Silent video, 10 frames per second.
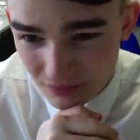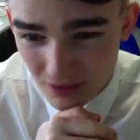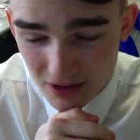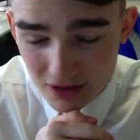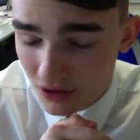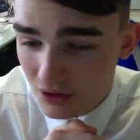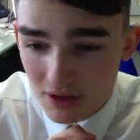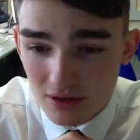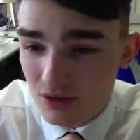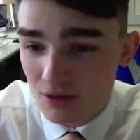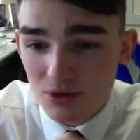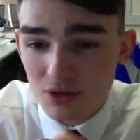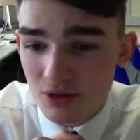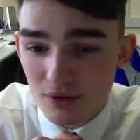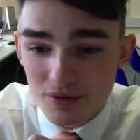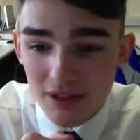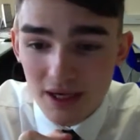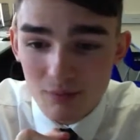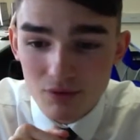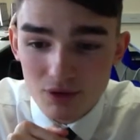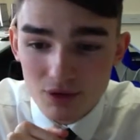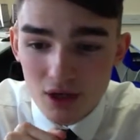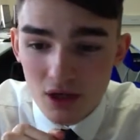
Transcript: there's loads in construction, so obviously cameras,